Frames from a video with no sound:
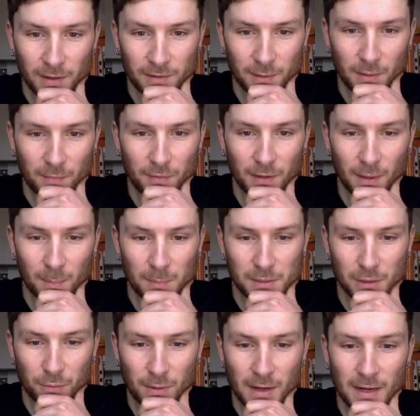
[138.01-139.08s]
So if the numbers are
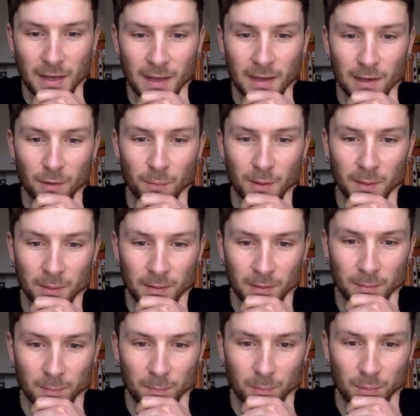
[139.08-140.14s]
green here, you're in
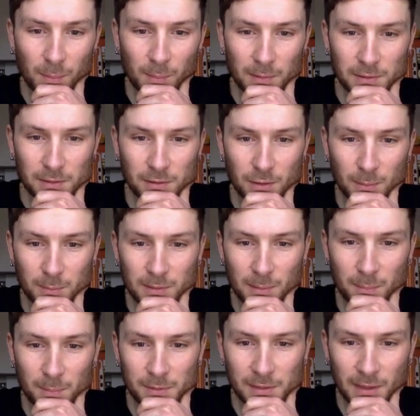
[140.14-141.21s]
pretty much the top
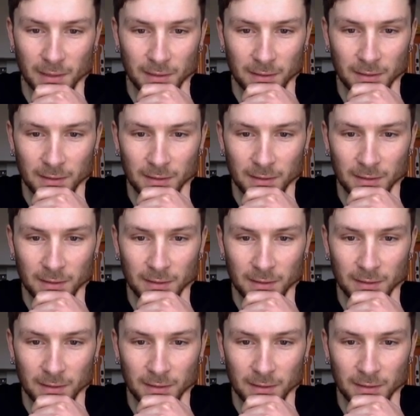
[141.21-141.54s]
10%.